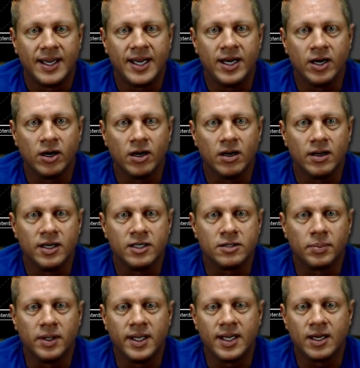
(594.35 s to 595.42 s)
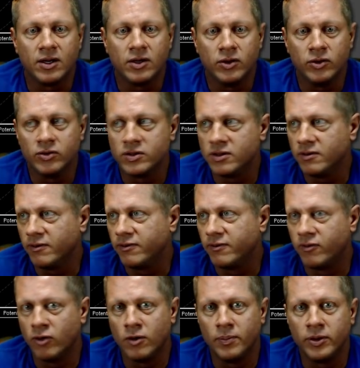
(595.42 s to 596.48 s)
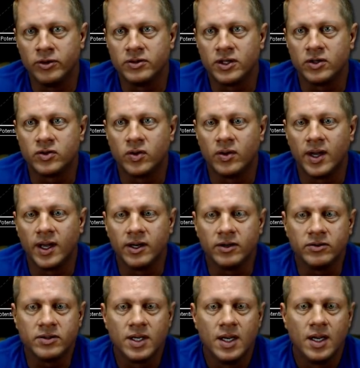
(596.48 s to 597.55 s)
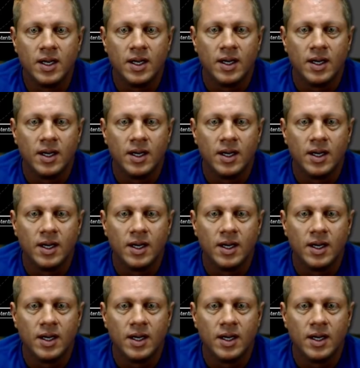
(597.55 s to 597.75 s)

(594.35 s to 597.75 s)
here is plenty conducive for producing tornadoes.